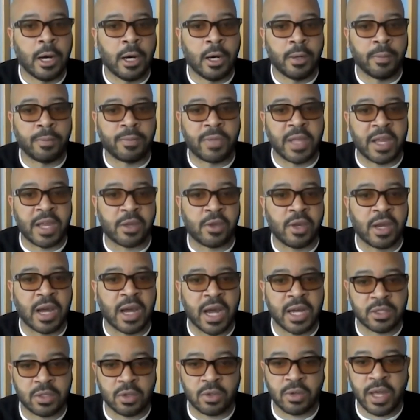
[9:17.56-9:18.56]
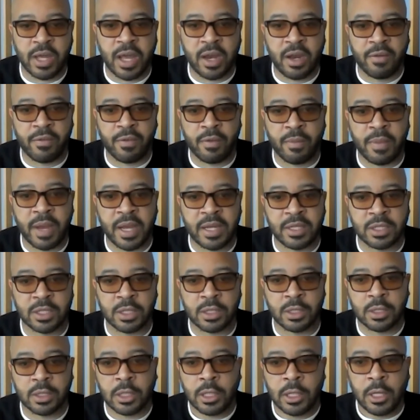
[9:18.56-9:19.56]
Thank you guys on that
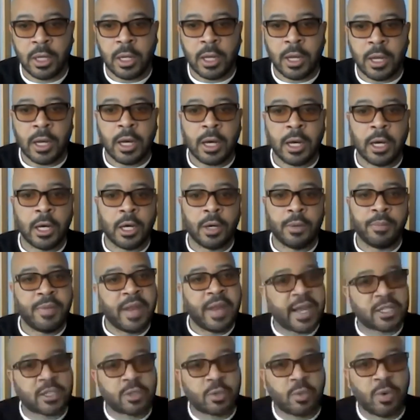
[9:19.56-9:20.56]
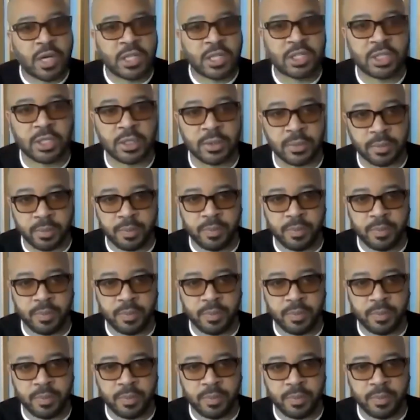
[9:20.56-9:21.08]
information. Next question.